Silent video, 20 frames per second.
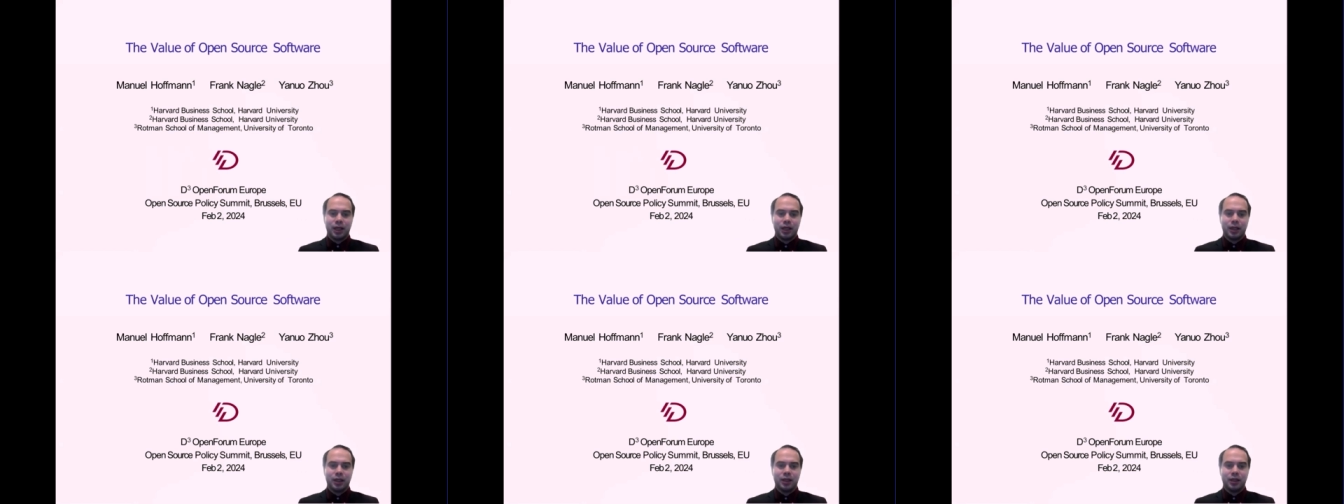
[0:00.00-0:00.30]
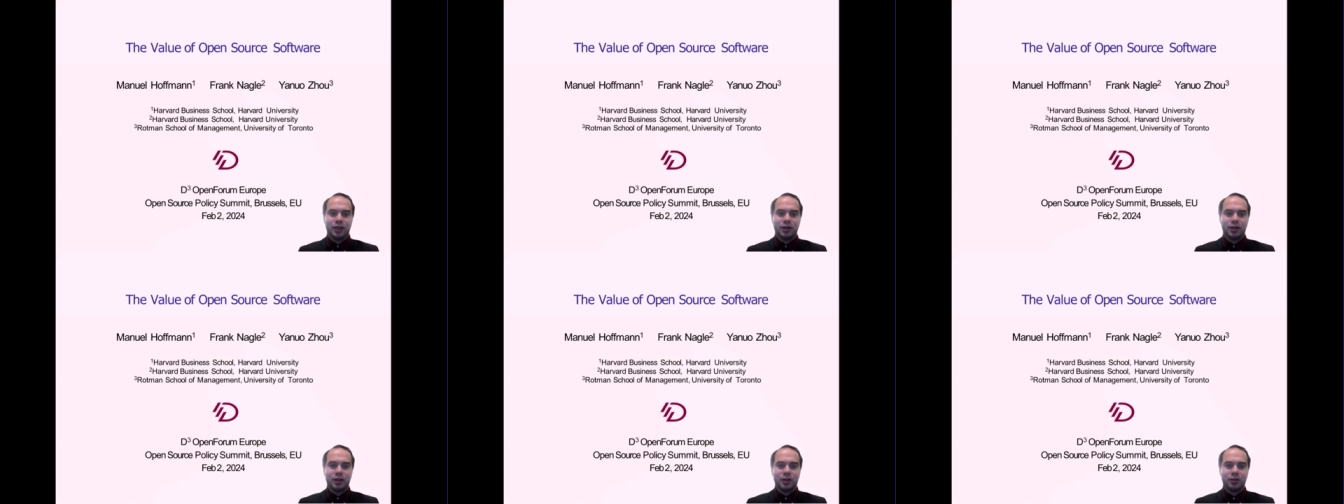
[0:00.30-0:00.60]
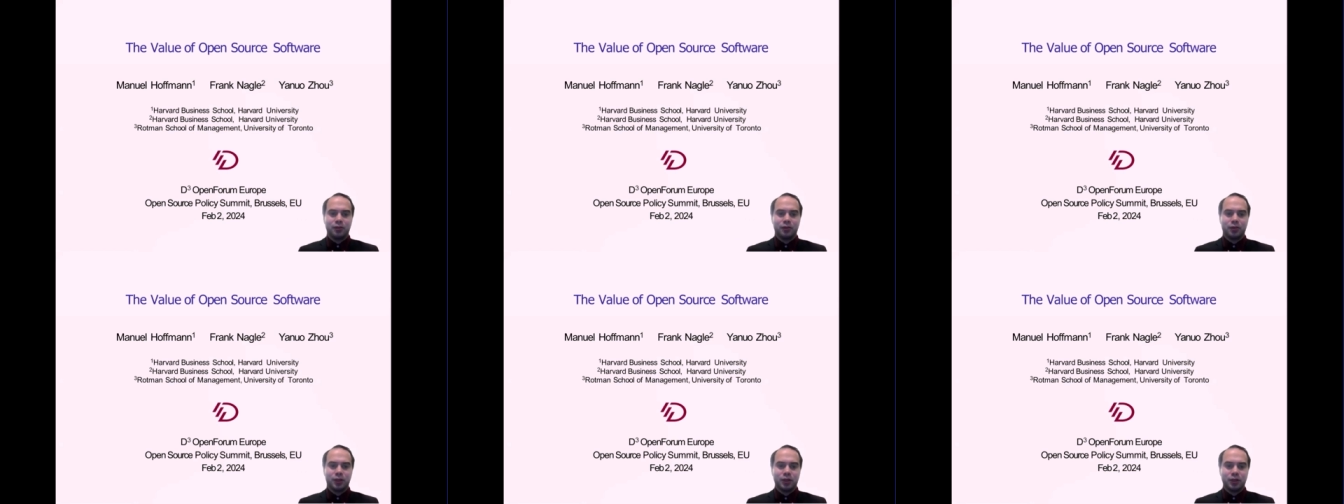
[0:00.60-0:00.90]
likely going
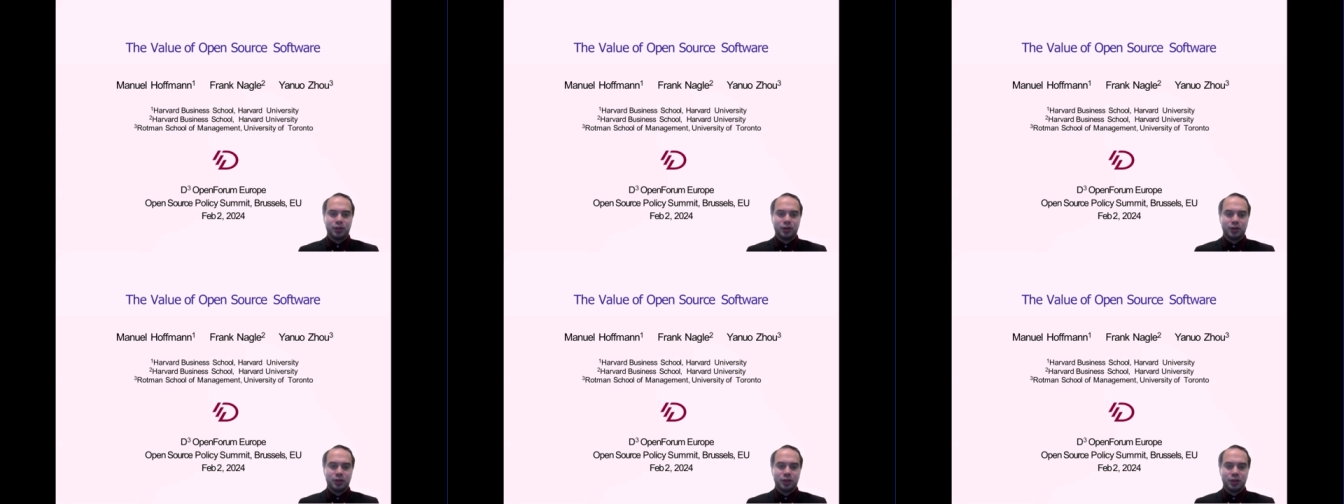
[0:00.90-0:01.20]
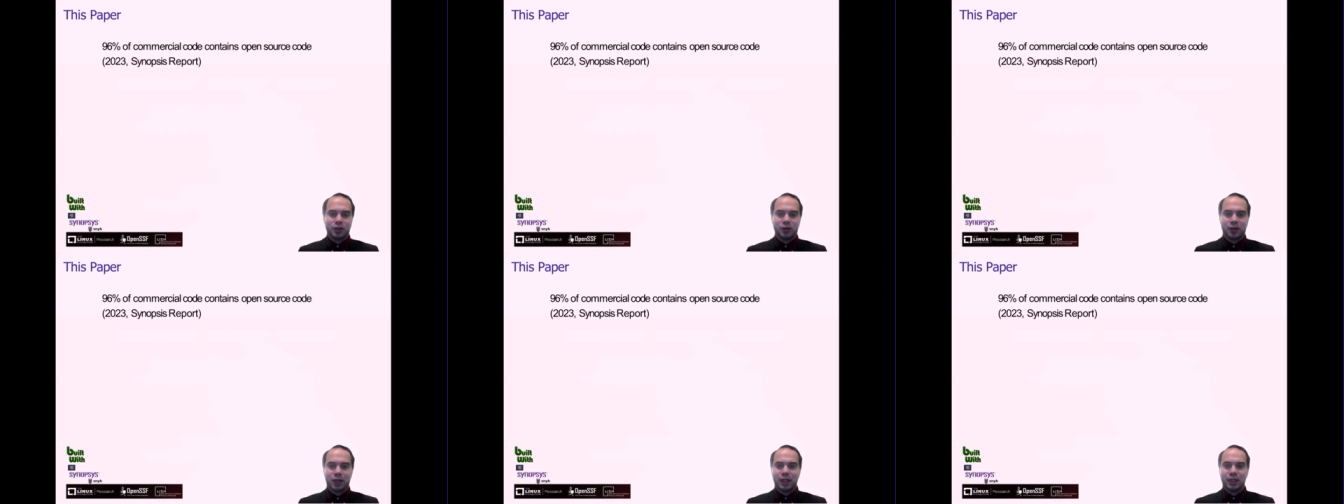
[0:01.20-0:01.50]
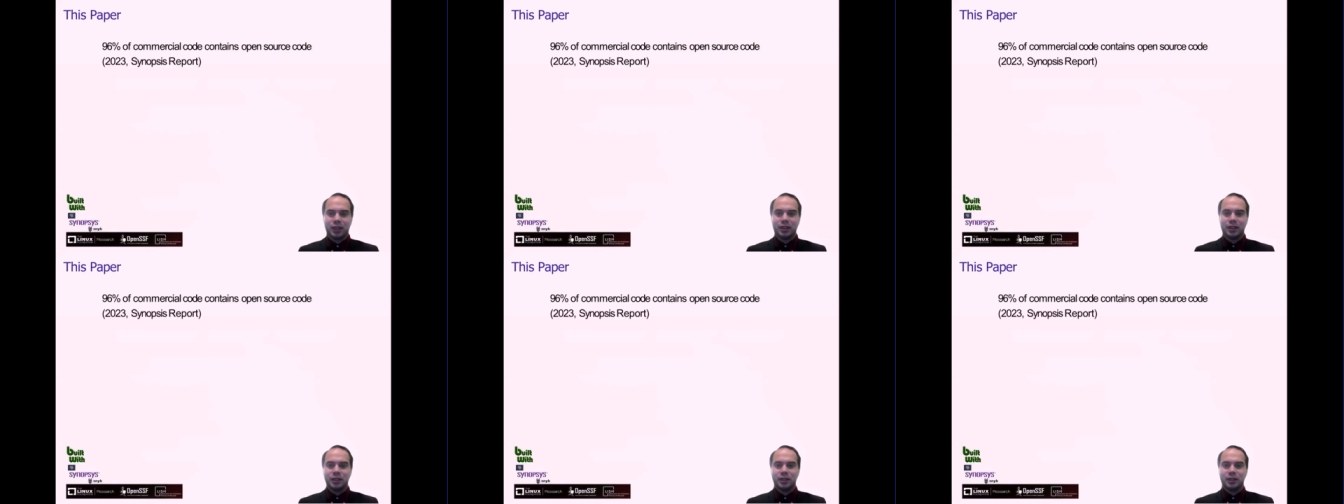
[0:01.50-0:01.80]
to preach to the
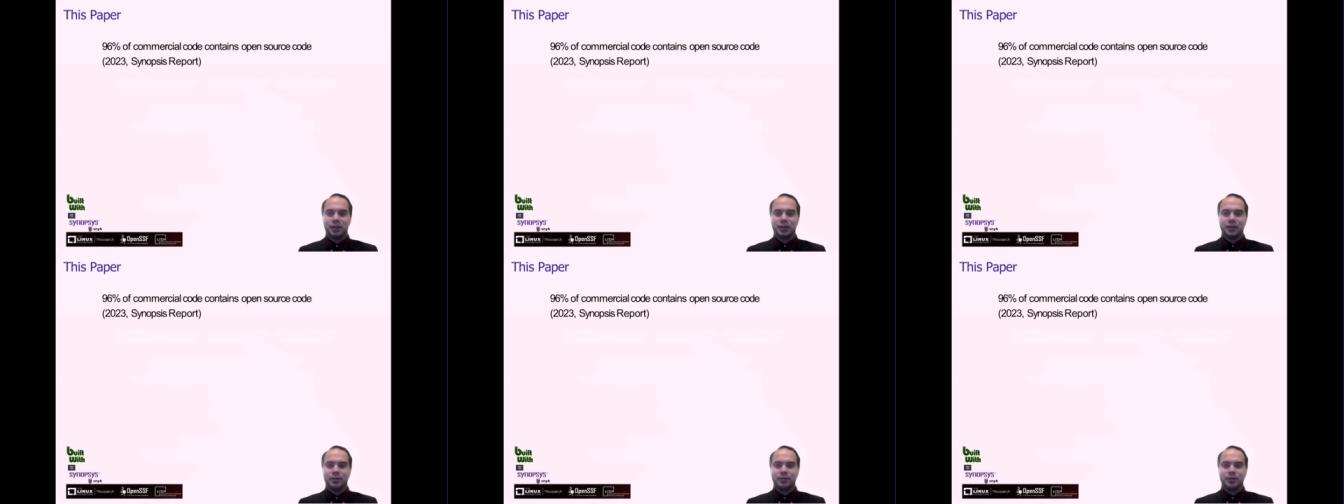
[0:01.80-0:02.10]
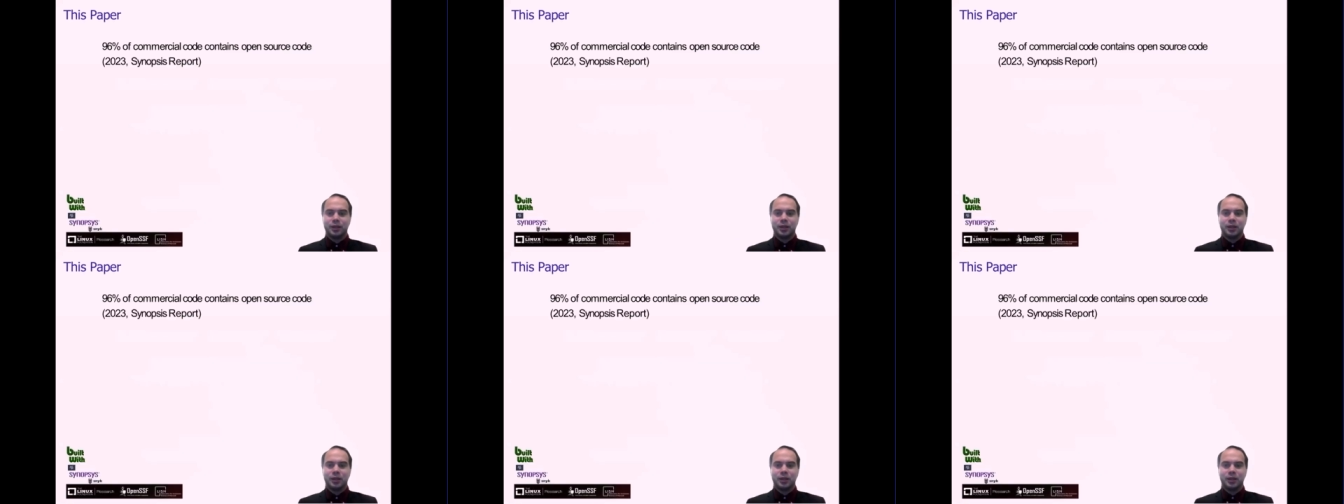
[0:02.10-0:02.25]
choir here,